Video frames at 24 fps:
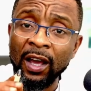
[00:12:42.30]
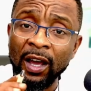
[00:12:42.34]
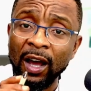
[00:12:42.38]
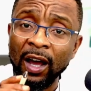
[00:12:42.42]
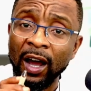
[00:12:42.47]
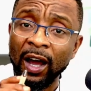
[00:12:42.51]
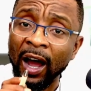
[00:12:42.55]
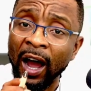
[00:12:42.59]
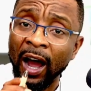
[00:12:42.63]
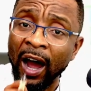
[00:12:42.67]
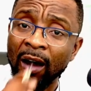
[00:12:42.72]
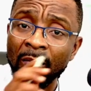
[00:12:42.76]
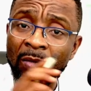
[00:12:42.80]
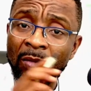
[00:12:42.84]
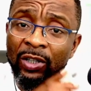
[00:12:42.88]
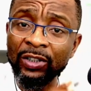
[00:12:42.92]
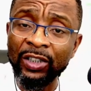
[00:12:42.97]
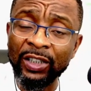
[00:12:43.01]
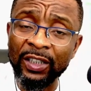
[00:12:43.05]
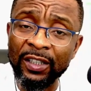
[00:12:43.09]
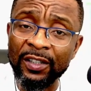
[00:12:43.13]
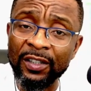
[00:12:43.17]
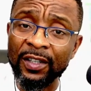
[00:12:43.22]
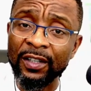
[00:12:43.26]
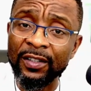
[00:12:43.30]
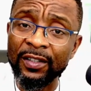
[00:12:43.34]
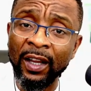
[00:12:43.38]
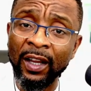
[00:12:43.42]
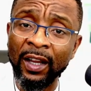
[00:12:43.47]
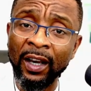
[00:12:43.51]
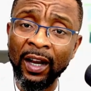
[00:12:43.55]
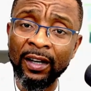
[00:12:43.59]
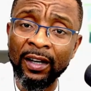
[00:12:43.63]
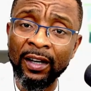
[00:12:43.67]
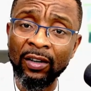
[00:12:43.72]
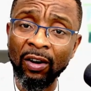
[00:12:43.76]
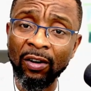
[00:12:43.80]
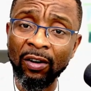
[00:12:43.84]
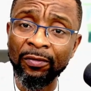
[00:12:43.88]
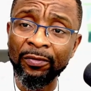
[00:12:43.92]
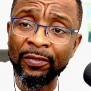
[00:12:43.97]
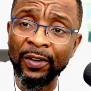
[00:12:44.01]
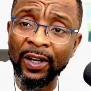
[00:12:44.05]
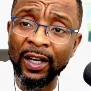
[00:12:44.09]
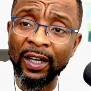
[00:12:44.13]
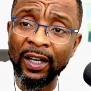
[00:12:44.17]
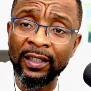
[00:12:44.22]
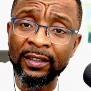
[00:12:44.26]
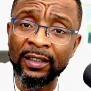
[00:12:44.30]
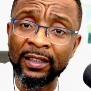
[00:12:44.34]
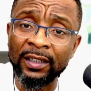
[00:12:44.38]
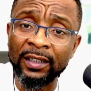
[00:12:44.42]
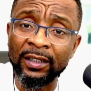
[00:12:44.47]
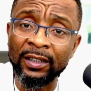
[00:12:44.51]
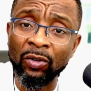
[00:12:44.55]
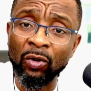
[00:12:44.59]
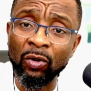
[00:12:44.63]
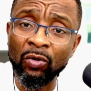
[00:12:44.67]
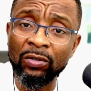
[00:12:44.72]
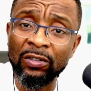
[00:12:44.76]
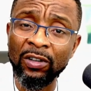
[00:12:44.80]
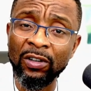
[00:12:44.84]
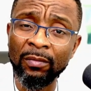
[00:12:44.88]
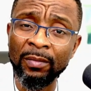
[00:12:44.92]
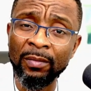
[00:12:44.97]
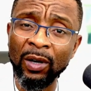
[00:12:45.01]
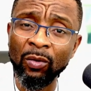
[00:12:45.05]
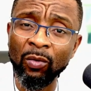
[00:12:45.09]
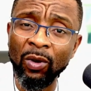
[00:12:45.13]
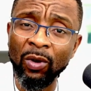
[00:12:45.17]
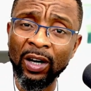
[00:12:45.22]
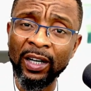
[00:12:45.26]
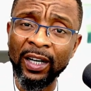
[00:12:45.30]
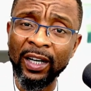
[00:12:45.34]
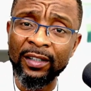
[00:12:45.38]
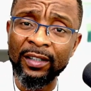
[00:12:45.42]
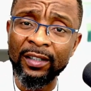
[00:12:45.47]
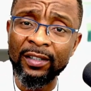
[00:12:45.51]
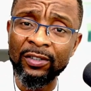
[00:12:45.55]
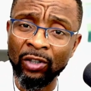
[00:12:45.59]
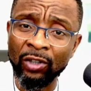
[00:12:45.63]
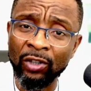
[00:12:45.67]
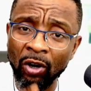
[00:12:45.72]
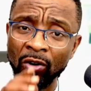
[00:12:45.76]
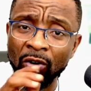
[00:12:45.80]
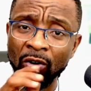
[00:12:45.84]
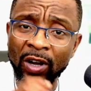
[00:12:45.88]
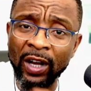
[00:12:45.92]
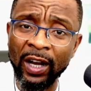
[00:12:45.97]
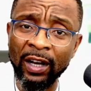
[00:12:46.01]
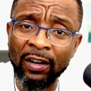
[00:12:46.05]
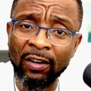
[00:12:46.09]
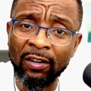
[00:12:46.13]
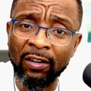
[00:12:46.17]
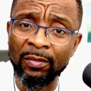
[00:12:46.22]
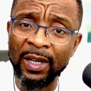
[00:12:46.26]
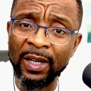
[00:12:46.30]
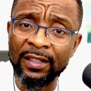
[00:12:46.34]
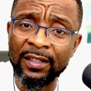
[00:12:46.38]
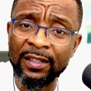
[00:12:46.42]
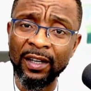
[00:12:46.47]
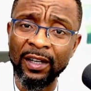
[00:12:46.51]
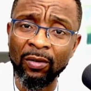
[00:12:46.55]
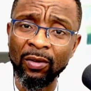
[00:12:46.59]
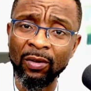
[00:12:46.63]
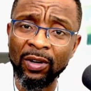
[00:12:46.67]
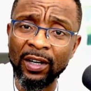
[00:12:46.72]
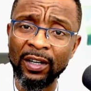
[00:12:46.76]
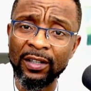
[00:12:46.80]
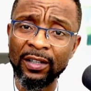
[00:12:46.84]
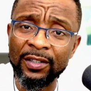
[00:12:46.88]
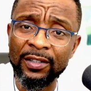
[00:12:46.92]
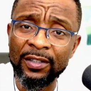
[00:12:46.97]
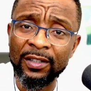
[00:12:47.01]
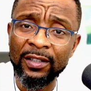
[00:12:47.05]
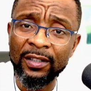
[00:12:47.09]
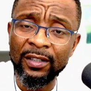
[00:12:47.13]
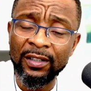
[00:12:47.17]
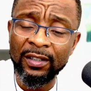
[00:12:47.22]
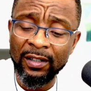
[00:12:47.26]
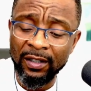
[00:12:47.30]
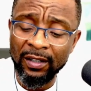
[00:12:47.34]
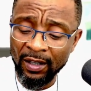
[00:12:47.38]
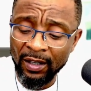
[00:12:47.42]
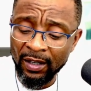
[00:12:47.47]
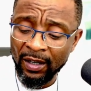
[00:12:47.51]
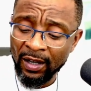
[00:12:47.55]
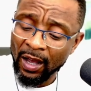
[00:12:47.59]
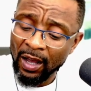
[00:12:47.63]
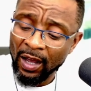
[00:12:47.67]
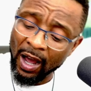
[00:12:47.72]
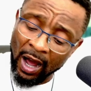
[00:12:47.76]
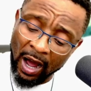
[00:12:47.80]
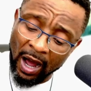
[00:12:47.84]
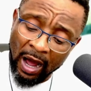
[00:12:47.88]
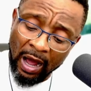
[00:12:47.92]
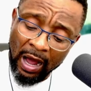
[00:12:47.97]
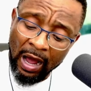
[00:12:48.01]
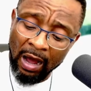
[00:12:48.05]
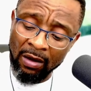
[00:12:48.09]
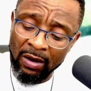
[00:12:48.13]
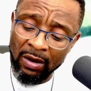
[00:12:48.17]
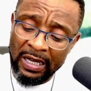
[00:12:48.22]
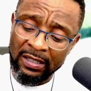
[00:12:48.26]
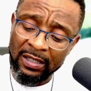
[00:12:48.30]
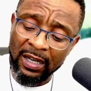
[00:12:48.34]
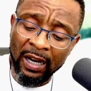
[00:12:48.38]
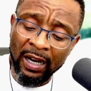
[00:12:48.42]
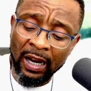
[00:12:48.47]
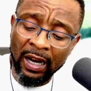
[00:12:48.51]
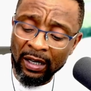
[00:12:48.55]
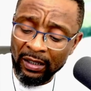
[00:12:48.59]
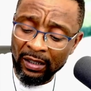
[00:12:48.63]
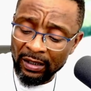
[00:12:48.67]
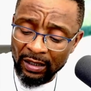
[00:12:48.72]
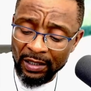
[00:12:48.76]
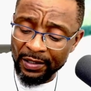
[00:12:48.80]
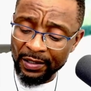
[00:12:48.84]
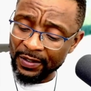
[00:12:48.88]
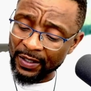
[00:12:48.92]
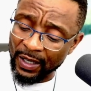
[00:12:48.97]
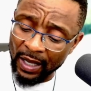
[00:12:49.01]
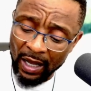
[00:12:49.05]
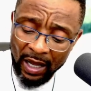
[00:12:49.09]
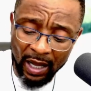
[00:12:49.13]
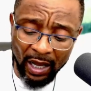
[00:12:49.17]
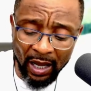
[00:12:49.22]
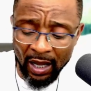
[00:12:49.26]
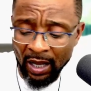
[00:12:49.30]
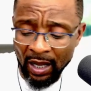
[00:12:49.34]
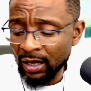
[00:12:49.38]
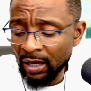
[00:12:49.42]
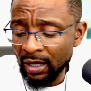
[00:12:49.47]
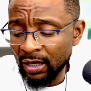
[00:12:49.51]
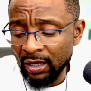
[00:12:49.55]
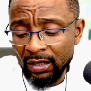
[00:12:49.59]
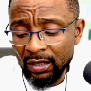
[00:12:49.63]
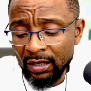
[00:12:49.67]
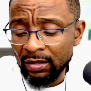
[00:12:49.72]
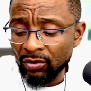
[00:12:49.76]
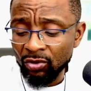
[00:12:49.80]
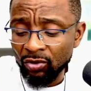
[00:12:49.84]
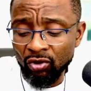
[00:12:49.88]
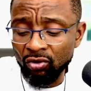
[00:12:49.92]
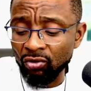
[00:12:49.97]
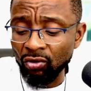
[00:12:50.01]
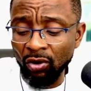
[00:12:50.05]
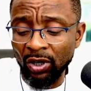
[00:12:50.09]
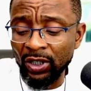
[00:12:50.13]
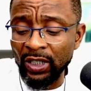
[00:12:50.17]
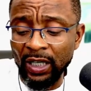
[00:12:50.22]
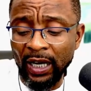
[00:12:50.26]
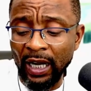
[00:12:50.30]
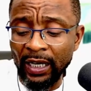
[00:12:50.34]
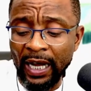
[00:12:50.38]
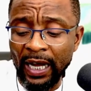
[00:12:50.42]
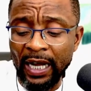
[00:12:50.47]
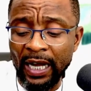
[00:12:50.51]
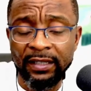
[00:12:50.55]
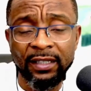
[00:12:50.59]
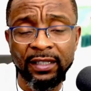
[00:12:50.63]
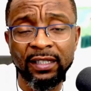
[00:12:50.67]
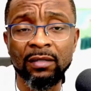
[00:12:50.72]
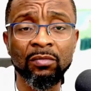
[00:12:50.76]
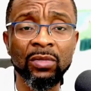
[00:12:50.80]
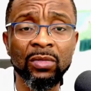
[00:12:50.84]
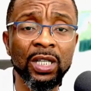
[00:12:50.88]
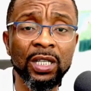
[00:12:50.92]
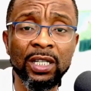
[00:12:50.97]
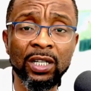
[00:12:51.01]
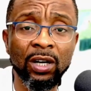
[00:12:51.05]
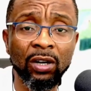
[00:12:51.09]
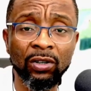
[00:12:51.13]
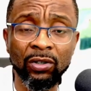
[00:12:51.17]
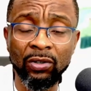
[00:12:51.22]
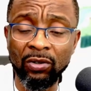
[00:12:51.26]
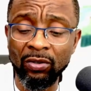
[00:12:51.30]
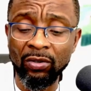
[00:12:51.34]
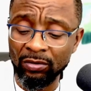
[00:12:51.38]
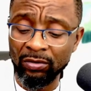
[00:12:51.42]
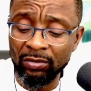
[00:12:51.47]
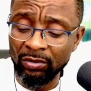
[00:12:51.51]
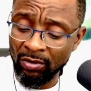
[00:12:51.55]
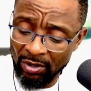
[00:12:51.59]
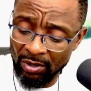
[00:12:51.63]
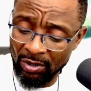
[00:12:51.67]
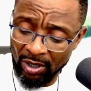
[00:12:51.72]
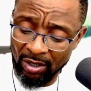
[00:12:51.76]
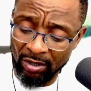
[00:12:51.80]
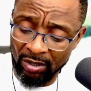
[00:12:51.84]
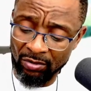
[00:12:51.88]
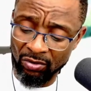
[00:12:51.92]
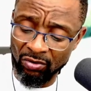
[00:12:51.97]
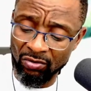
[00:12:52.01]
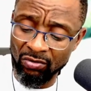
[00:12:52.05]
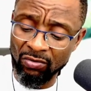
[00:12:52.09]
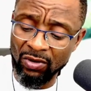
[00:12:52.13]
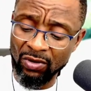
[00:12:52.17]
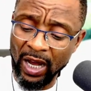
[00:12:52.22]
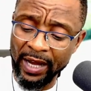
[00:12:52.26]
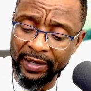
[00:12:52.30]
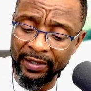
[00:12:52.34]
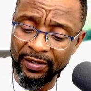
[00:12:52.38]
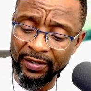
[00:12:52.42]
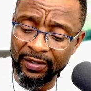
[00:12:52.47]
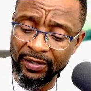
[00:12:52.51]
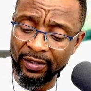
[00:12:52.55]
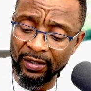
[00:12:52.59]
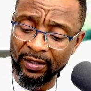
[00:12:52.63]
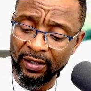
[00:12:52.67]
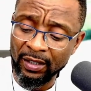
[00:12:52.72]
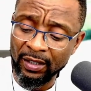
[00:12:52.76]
how much is the salary of the local government workers, your local government workers? Our salary is 290 million. Oh, okay, 290.